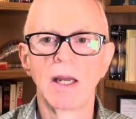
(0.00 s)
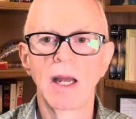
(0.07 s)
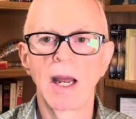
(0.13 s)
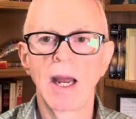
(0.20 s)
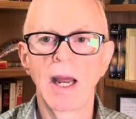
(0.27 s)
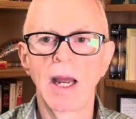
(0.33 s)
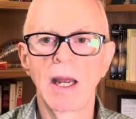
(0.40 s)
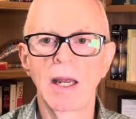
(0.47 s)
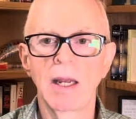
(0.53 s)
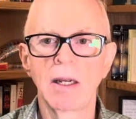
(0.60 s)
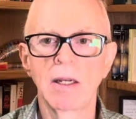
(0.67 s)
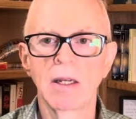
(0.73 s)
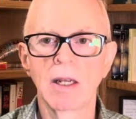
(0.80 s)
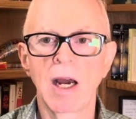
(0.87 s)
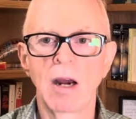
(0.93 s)

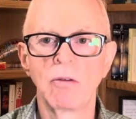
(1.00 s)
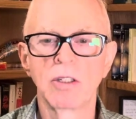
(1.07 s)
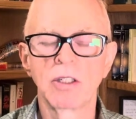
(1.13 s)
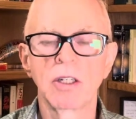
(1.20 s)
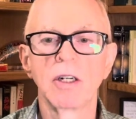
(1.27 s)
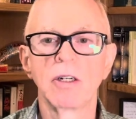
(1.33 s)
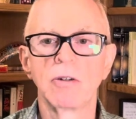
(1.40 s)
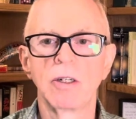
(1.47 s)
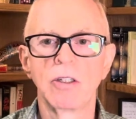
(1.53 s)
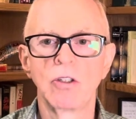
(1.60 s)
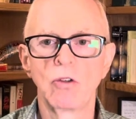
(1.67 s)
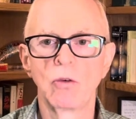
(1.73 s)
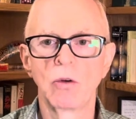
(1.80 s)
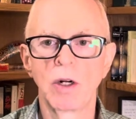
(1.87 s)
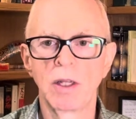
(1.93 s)
and I was going to
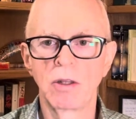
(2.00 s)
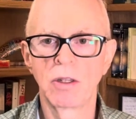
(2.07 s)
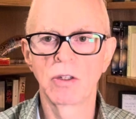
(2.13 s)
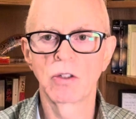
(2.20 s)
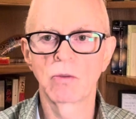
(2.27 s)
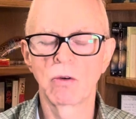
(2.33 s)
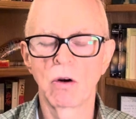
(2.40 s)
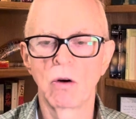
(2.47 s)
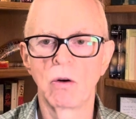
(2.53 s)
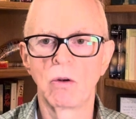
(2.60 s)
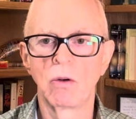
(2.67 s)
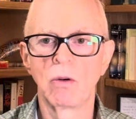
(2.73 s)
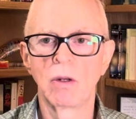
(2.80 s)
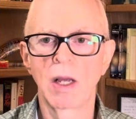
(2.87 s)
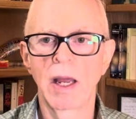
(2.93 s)
enjoy this role